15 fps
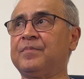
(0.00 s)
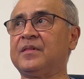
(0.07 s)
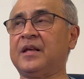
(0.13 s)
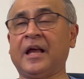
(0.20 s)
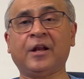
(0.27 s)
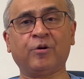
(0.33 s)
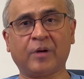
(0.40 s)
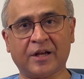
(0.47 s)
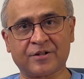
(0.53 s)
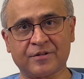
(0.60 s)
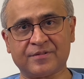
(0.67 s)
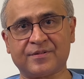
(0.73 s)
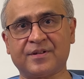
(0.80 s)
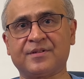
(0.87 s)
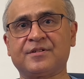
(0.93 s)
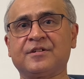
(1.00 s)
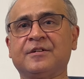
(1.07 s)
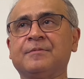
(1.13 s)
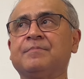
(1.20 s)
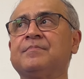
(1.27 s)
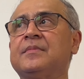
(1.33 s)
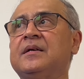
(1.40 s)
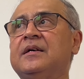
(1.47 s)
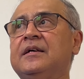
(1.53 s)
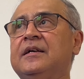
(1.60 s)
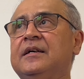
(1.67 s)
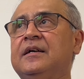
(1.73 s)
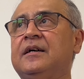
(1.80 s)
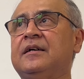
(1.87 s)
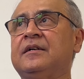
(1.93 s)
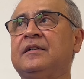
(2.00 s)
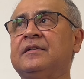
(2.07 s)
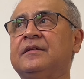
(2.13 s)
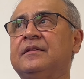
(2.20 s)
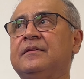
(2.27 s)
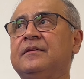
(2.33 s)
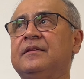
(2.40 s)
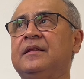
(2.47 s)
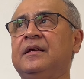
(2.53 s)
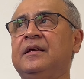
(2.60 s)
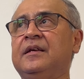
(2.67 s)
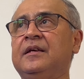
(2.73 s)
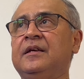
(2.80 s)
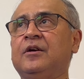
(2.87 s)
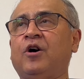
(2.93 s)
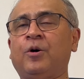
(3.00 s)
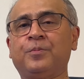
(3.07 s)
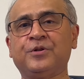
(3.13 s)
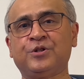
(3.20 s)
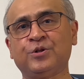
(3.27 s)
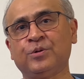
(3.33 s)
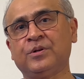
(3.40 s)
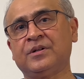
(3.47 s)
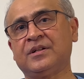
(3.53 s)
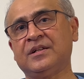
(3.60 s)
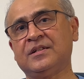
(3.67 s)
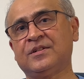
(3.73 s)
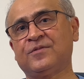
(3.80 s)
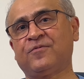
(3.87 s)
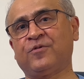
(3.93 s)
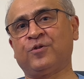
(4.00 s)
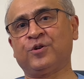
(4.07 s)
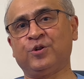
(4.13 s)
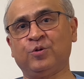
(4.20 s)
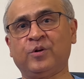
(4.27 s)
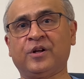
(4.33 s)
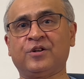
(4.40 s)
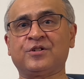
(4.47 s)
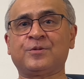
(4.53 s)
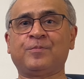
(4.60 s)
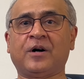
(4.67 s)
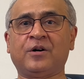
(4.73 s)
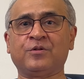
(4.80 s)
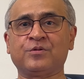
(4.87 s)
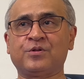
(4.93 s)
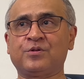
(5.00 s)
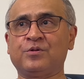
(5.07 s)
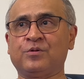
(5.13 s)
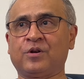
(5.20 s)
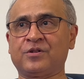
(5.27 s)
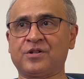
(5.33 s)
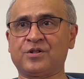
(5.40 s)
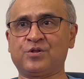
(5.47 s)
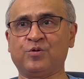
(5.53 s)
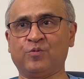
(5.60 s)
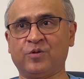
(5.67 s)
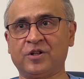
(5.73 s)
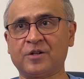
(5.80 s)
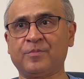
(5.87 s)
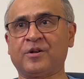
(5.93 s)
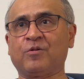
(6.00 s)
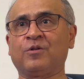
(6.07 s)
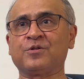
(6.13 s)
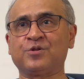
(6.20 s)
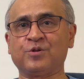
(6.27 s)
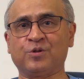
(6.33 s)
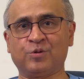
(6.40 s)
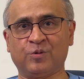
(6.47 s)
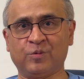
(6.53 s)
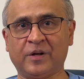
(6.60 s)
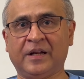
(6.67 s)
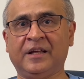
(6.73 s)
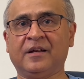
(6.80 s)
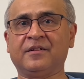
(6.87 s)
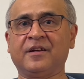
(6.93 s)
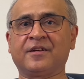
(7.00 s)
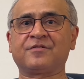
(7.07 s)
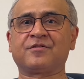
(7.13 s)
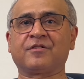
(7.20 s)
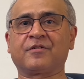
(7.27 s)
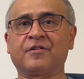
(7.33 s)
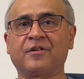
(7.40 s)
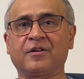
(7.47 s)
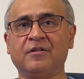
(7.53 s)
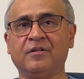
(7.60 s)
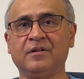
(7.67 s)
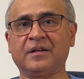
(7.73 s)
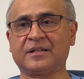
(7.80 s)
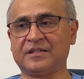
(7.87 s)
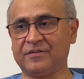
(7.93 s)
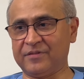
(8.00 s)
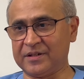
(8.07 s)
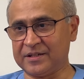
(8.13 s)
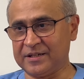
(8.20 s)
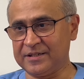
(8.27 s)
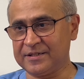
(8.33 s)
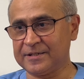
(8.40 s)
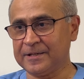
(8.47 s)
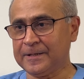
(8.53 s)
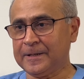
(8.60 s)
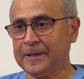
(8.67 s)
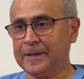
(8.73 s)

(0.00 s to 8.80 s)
the education system, the opportunities for you and your spouse to not just do work but also do any other extracurricular activities.